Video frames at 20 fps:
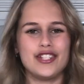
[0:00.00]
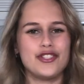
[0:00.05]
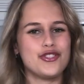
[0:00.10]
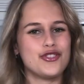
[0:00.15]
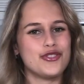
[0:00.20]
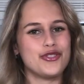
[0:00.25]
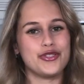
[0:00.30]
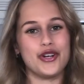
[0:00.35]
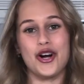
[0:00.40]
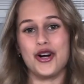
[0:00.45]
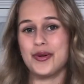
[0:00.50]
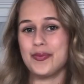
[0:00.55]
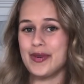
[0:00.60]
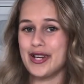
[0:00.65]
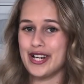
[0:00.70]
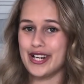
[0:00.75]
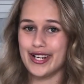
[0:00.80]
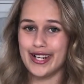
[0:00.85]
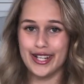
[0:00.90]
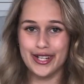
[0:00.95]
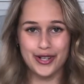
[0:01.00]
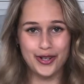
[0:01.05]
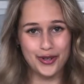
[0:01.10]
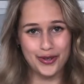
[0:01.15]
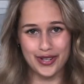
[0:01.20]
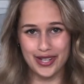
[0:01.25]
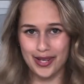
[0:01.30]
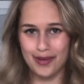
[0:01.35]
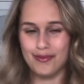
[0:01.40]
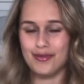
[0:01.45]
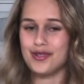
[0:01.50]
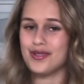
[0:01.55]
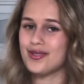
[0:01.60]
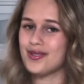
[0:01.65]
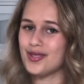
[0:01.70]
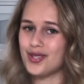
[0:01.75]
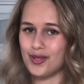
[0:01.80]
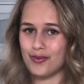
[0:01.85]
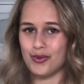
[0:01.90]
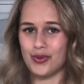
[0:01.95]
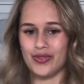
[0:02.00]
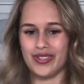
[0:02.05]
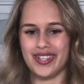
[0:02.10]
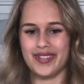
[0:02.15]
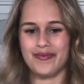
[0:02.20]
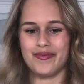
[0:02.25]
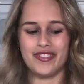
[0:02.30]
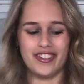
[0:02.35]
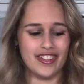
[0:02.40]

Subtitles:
strawberry and cream smoothie.